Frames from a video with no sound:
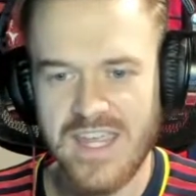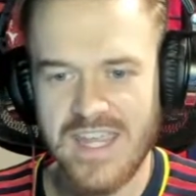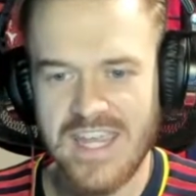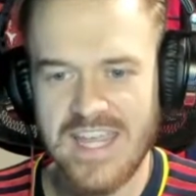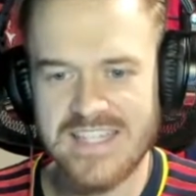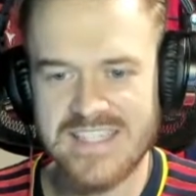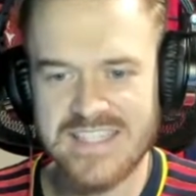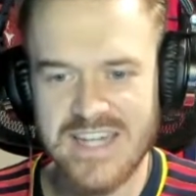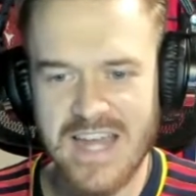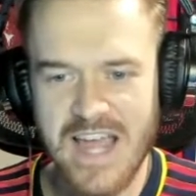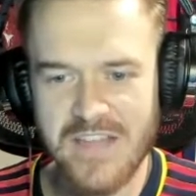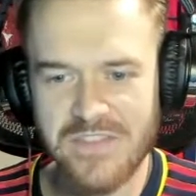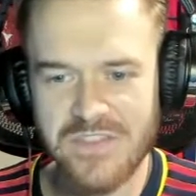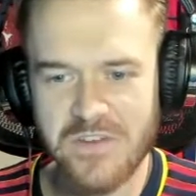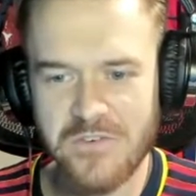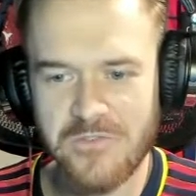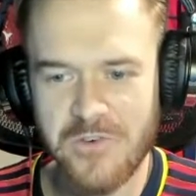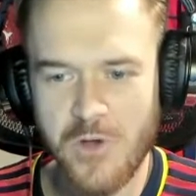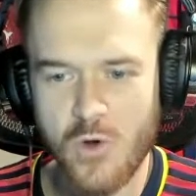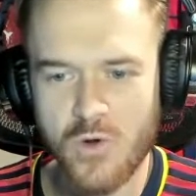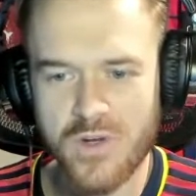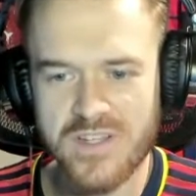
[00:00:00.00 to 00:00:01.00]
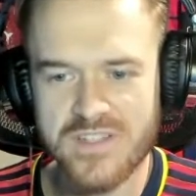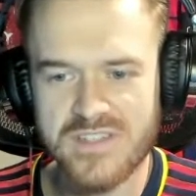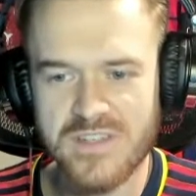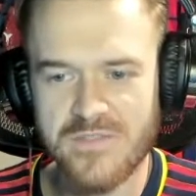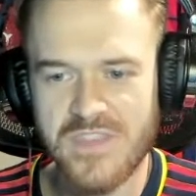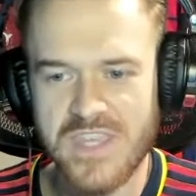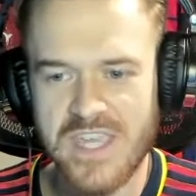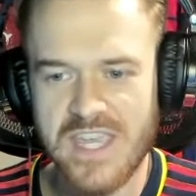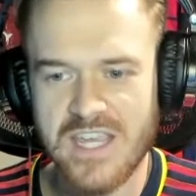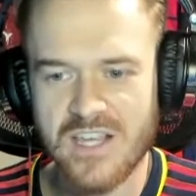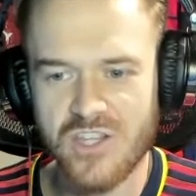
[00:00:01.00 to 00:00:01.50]
It's not the focus
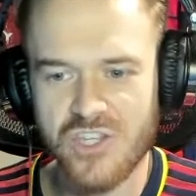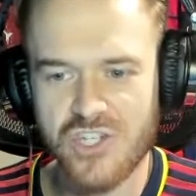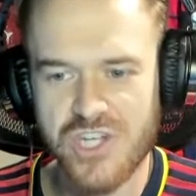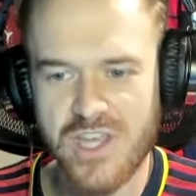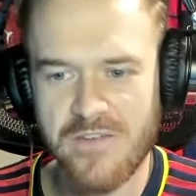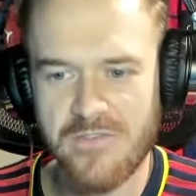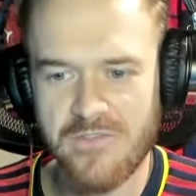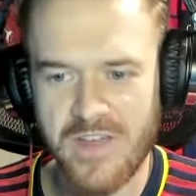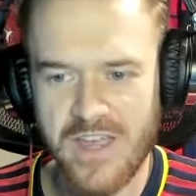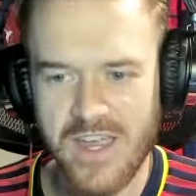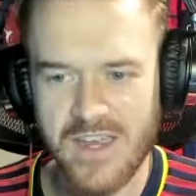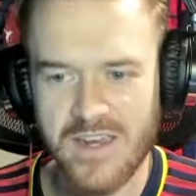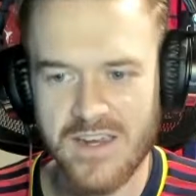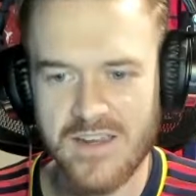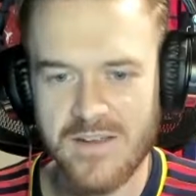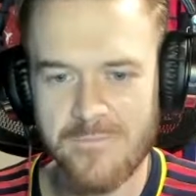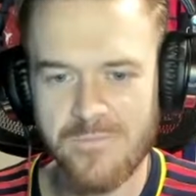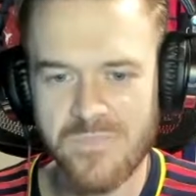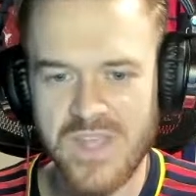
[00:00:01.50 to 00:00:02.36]
of the English FA.